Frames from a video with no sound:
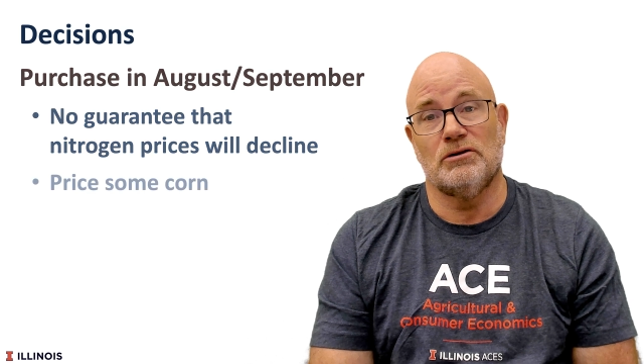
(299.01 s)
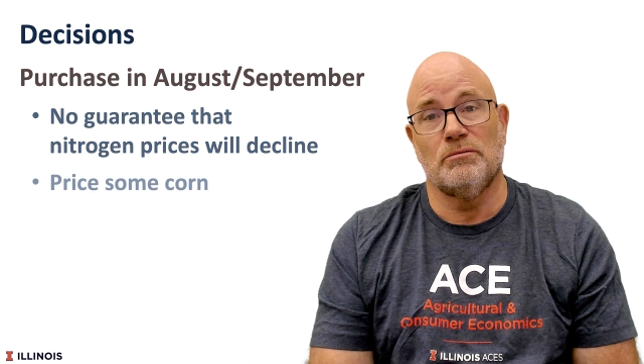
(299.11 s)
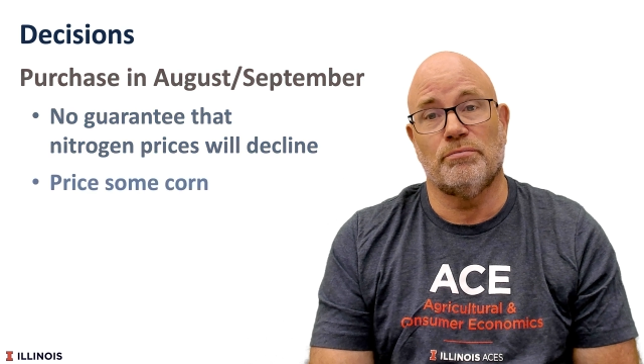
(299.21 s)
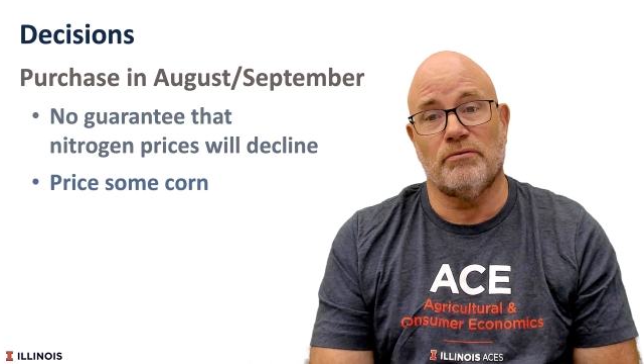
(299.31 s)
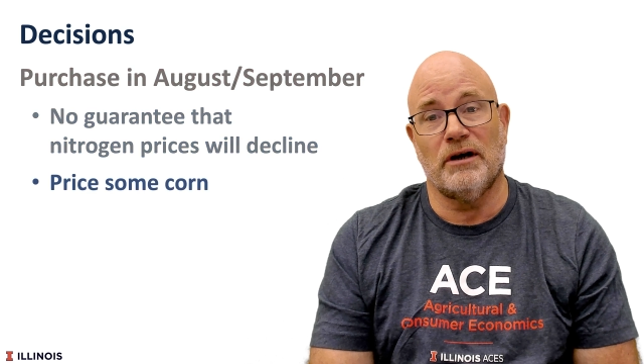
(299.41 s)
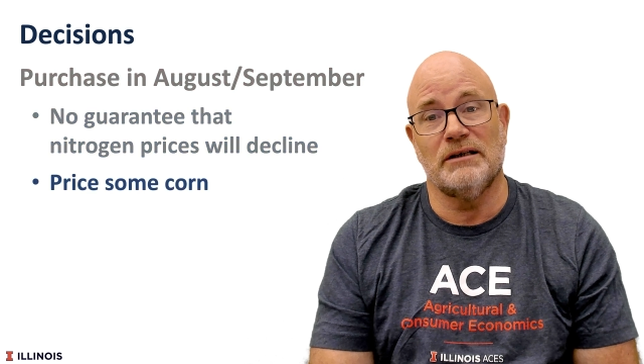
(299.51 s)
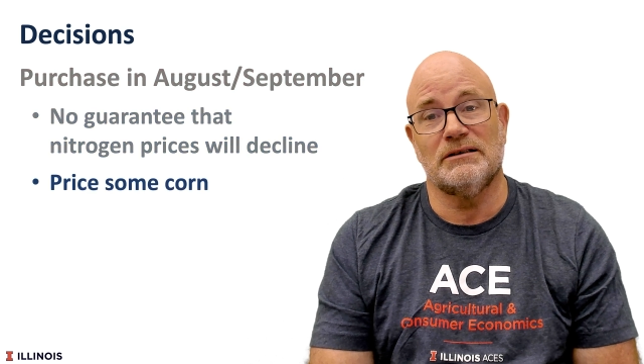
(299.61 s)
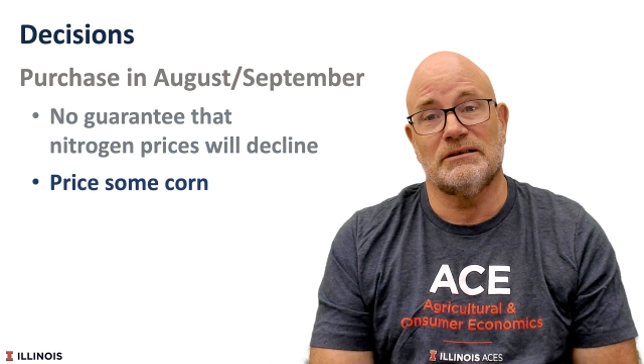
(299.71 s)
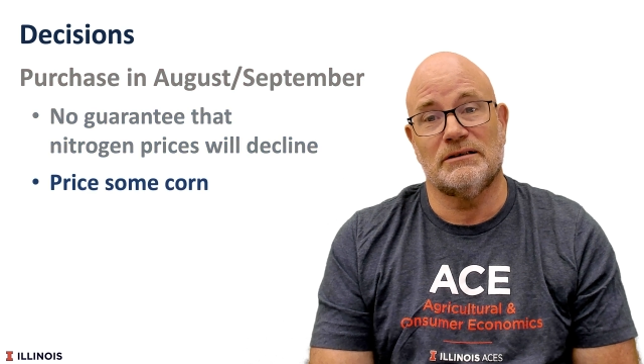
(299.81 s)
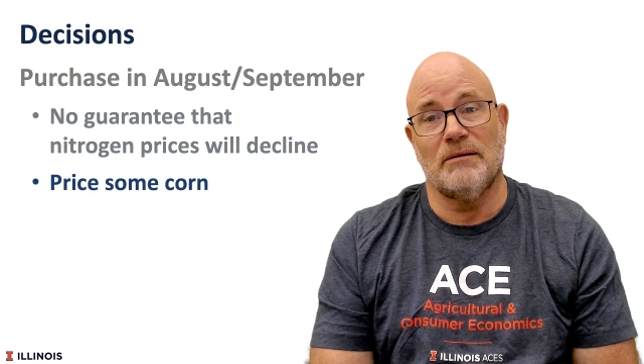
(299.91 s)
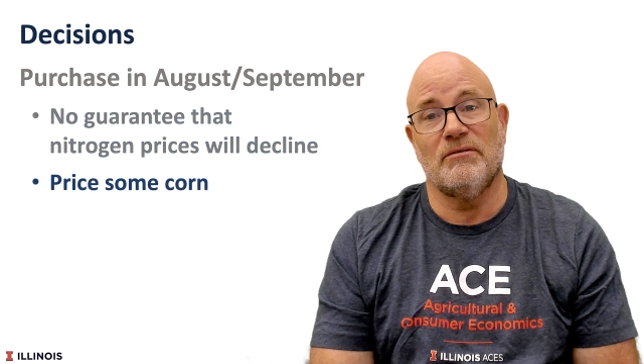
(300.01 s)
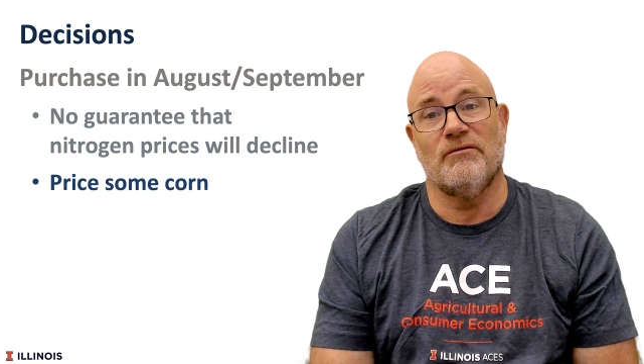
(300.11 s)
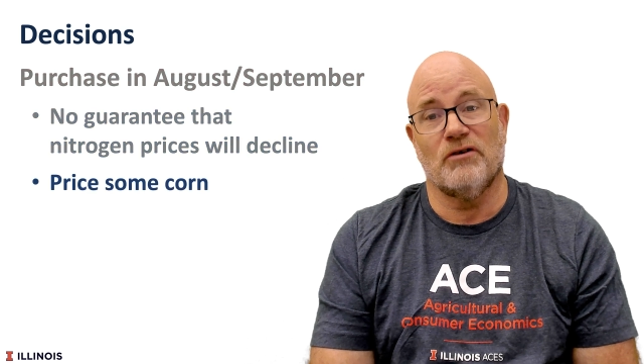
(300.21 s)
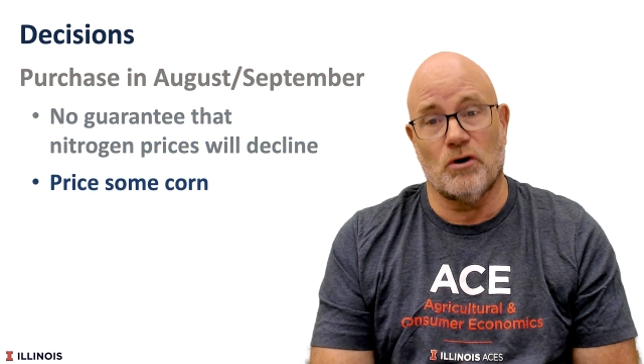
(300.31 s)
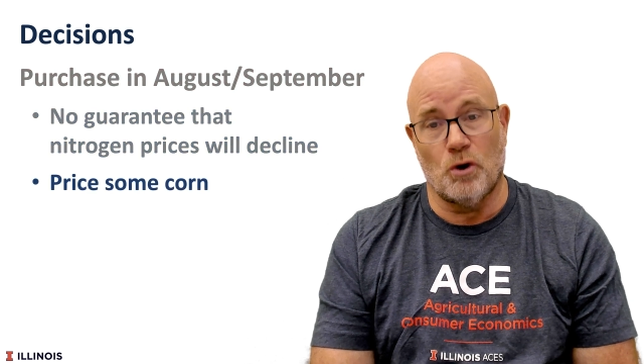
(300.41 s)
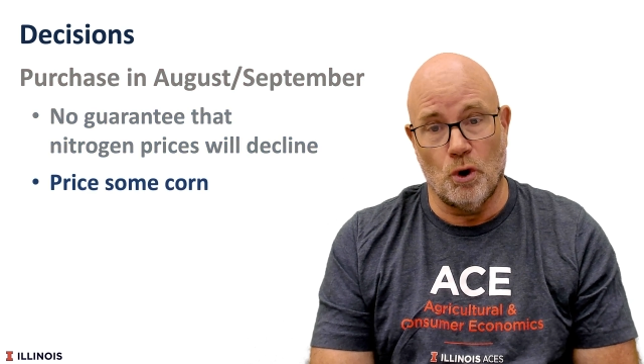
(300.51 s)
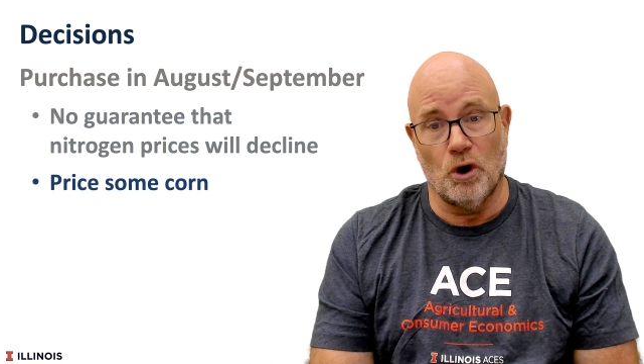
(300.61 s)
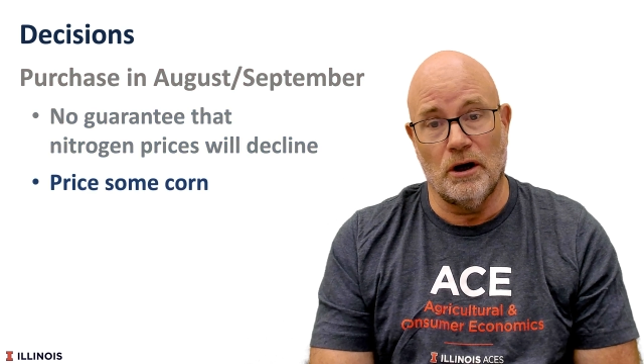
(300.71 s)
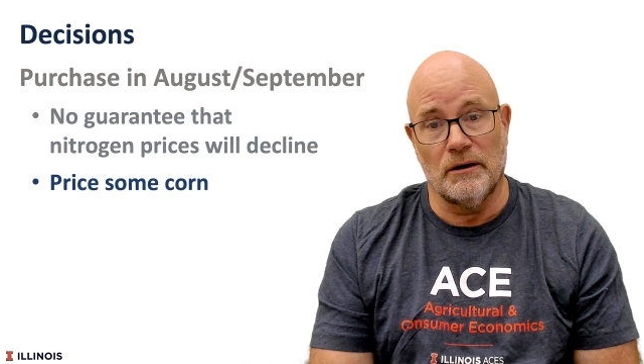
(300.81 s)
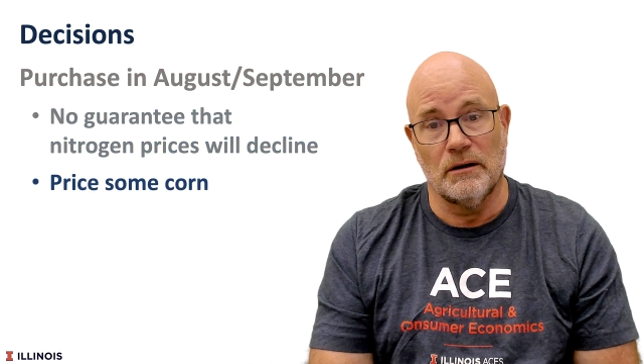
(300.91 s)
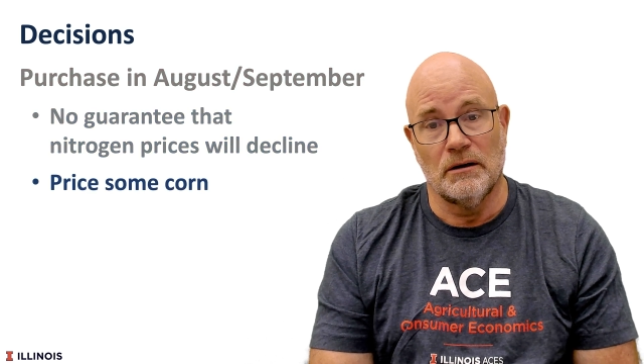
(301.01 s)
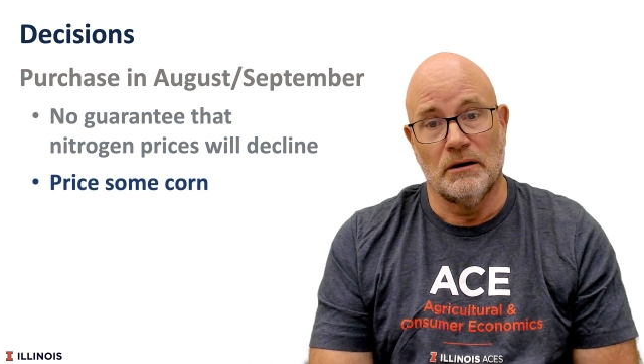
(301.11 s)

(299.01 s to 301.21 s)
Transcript: to price some of the corn.